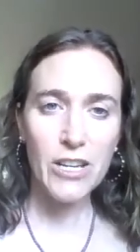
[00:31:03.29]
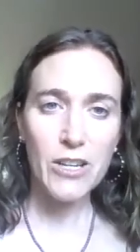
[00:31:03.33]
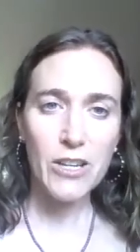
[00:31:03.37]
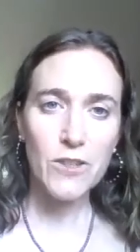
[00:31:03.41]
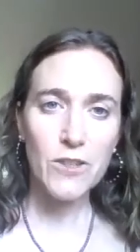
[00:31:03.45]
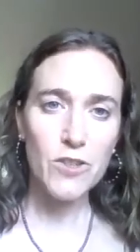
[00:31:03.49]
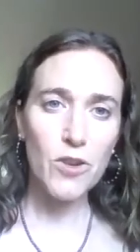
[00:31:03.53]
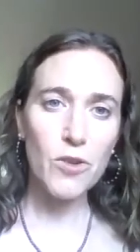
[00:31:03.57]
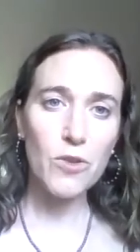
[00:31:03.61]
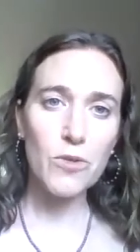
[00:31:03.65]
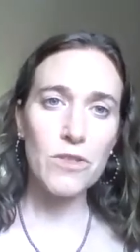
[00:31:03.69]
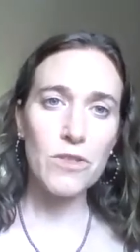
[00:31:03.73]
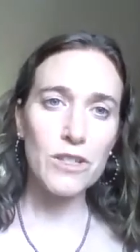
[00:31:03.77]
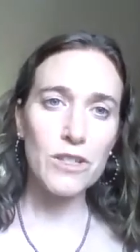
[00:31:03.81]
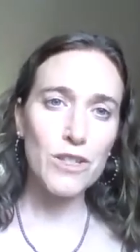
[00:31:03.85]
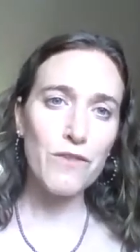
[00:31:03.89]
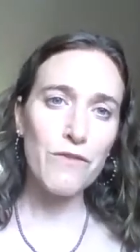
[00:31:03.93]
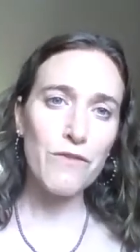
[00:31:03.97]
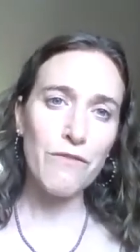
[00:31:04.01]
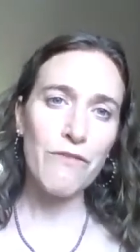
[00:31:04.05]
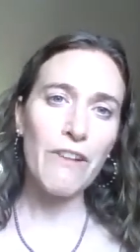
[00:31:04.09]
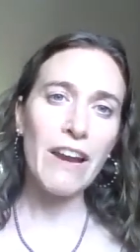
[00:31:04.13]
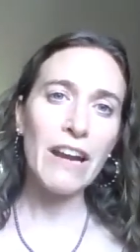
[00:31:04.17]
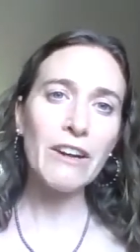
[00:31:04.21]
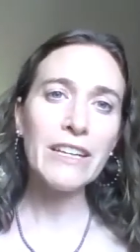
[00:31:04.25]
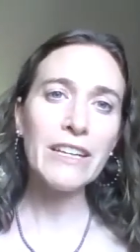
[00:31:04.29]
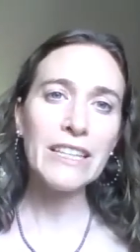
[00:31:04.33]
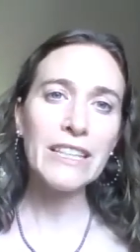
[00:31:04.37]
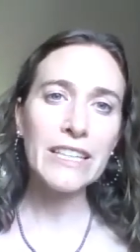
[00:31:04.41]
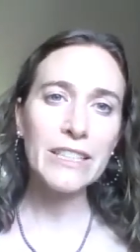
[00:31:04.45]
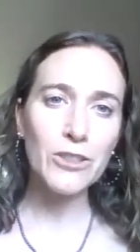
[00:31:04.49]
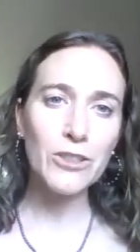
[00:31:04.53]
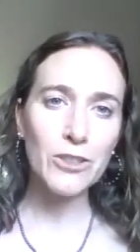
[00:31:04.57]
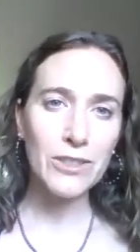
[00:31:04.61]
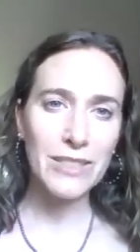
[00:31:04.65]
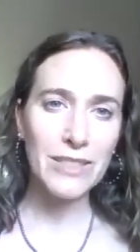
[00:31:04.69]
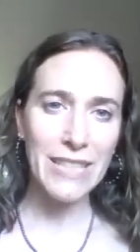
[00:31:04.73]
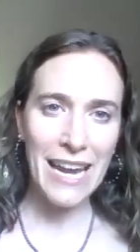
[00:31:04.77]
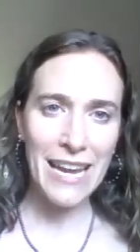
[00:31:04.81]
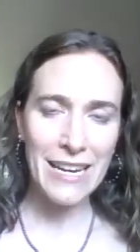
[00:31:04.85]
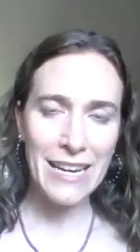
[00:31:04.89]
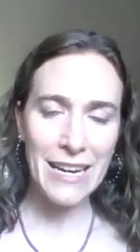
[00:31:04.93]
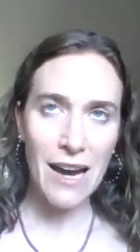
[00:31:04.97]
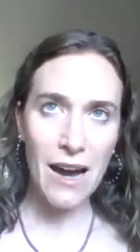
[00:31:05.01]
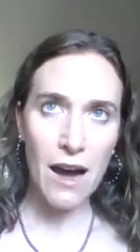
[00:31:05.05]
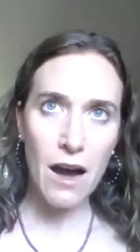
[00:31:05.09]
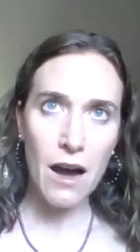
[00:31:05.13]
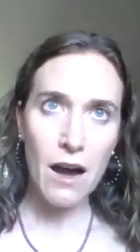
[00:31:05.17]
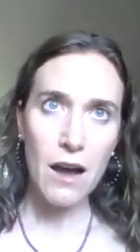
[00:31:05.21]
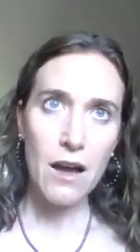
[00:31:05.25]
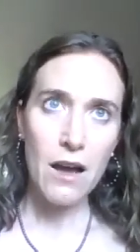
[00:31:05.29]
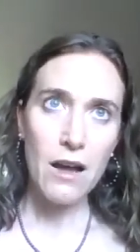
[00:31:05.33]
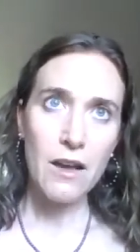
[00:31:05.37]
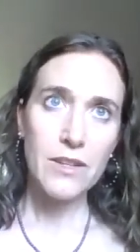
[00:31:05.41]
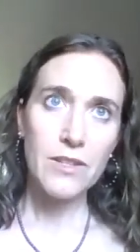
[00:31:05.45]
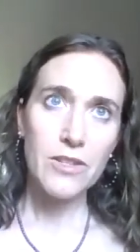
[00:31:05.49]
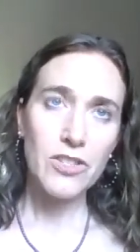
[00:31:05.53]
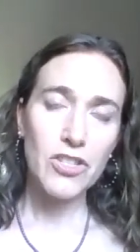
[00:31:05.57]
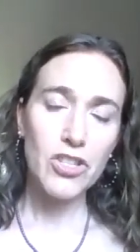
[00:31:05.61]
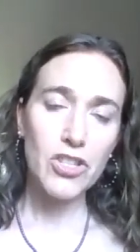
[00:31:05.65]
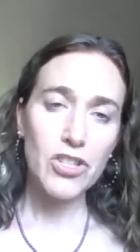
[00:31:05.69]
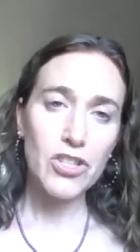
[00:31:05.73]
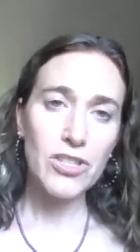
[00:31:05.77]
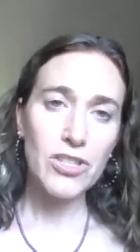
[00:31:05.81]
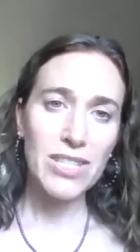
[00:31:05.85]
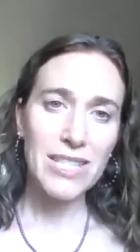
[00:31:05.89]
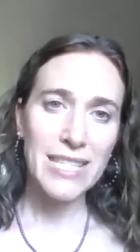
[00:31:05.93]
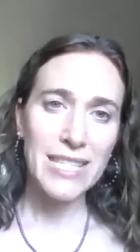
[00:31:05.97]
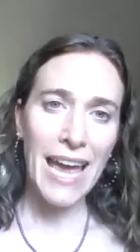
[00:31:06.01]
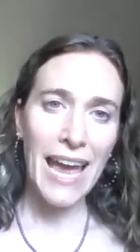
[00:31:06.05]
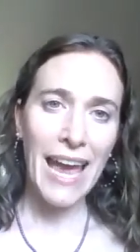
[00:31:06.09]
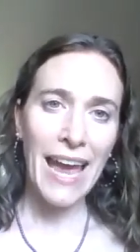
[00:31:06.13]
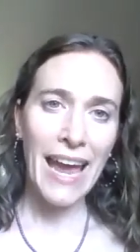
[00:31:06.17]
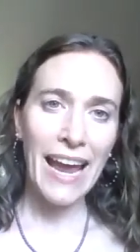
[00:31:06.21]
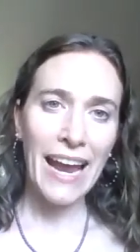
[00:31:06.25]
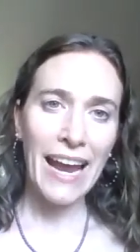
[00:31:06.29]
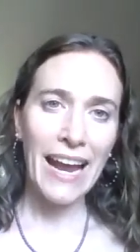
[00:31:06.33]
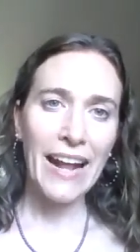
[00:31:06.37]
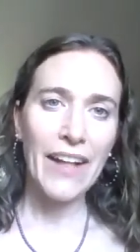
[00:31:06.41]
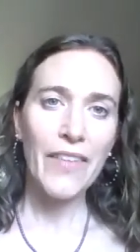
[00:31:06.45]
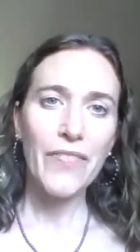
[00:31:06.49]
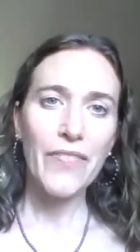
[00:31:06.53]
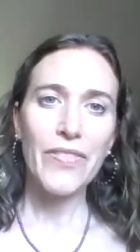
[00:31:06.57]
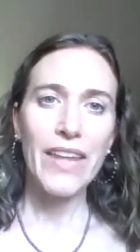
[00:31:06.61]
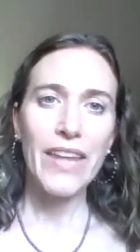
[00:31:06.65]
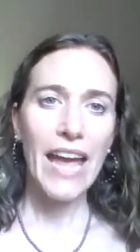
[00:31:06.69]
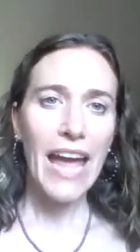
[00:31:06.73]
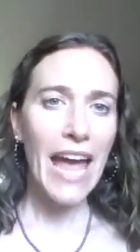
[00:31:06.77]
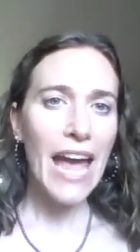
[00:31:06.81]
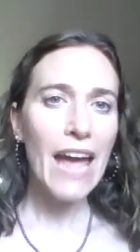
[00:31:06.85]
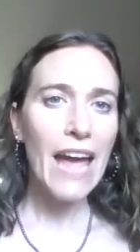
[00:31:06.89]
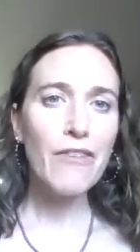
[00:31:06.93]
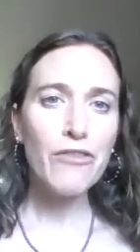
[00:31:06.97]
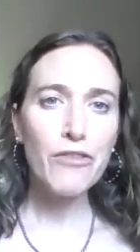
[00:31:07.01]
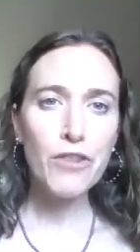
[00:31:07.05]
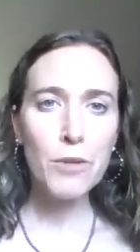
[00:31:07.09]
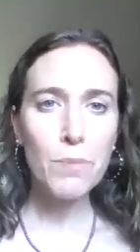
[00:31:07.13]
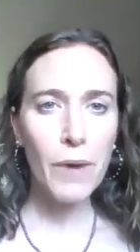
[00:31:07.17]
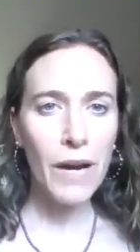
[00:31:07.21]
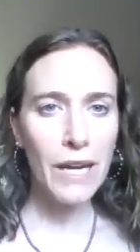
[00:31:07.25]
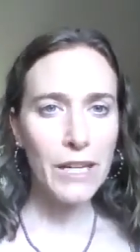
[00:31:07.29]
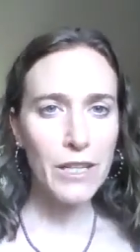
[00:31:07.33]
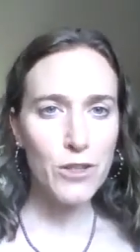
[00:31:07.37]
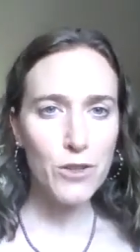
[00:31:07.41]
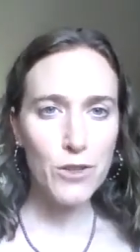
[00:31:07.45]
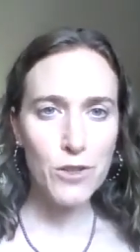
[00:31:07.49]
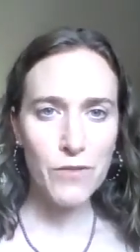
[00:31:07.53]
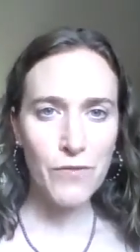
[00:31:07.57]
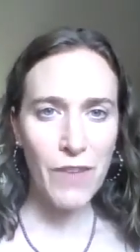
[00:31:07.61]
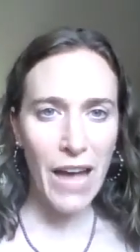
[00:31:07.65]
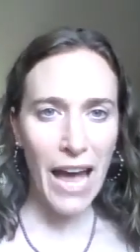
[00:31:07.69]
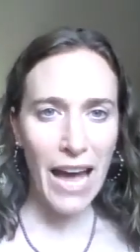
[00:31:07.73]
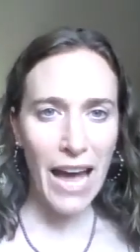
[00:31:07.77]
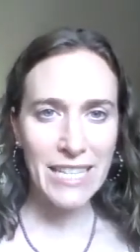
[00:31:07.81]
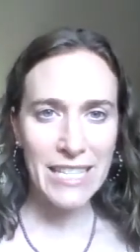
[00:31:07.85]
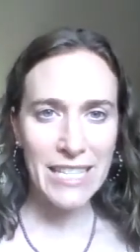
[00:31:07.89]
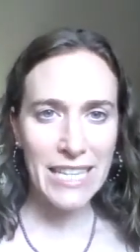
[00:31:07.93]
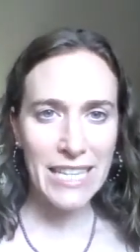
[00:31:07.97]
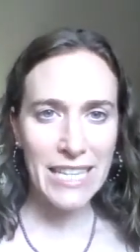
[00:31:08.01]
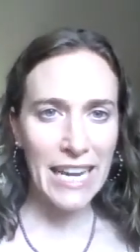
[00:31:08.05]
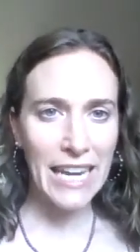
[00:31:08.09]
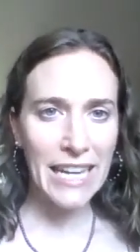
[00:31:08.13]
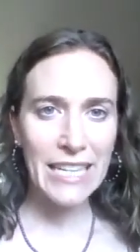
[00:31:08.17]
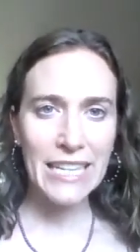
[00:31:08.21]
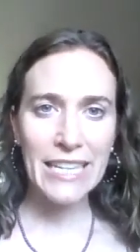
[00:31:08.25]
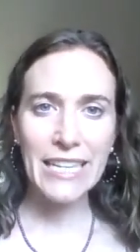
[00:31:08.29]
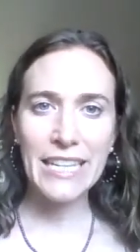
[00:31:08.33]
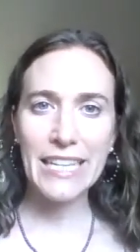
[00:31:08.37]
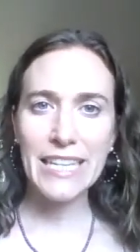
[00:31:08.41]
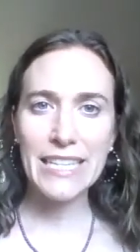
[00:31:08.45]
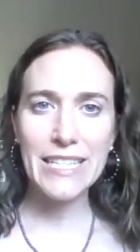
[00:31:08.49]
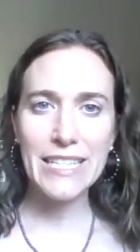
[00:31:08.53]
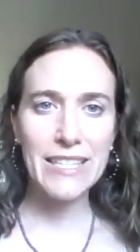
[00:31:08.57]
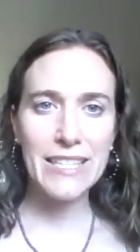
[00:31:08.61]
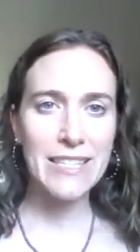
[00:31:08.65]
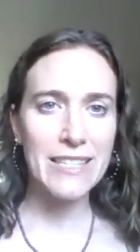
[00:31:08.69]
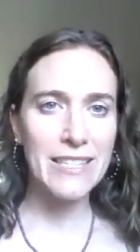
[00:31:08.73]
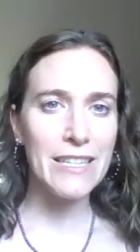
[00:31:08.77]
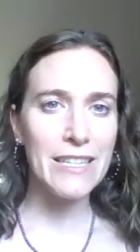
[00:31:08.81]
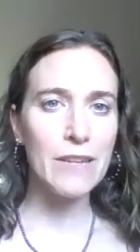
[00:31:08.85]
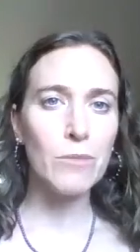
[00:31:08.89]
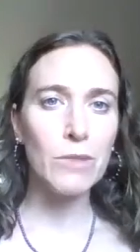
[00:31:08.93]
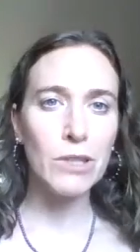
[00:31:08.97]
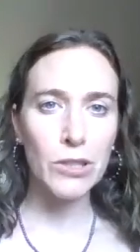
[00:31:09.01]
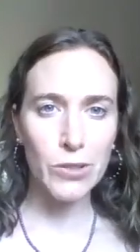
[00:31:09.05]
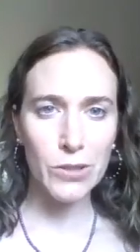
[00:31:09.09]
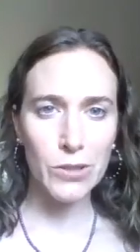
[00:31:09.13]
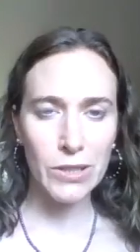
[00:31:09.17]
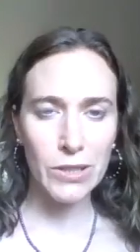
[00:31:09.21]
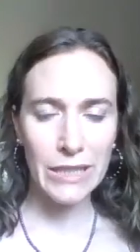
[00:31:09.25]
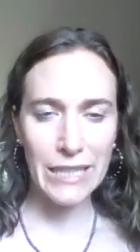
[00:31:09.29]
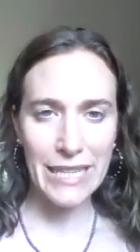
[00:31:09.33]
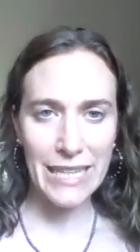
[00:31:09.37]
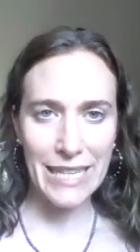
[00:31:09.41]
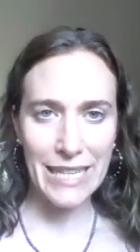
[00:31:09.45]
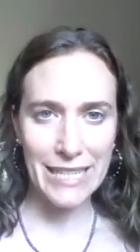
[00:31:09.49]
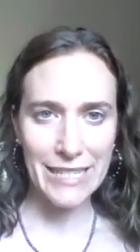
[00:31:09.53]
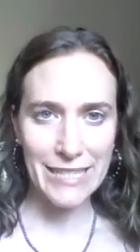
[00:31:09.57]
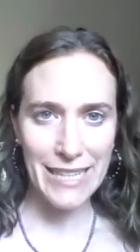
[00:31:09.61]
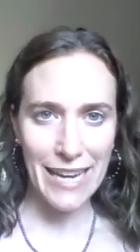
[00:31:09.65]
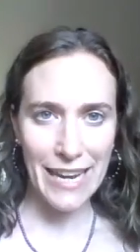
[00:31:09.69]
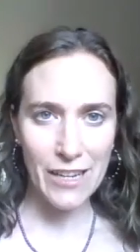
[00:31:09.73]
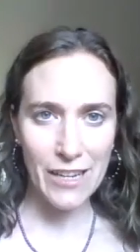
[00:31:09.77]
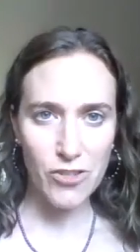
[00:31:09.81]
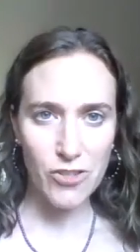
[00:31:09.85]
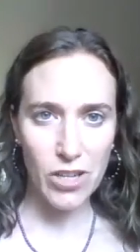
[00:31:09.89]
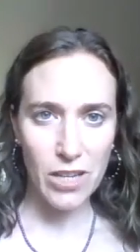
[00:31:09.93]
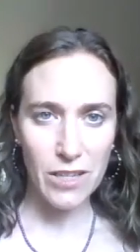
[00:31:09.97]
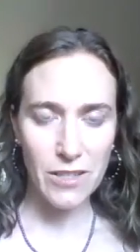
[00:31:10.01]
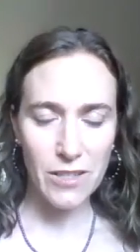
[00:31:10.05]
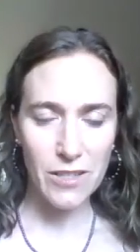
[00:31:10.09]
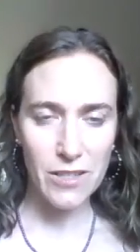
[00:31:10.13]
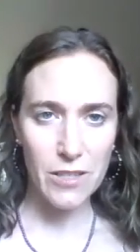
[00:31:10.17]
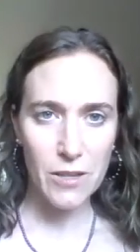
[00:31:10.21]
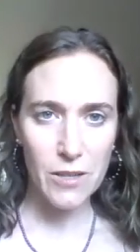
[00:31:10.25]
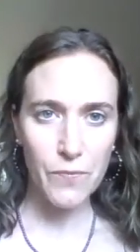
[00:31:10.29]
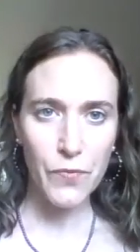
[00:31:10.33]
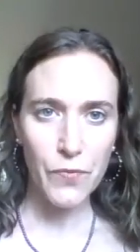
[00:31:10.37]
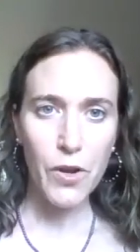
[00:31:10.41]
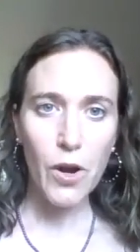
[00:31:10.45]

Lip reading: So there's very little data to say everybody who's vaccinated is similarly contagious.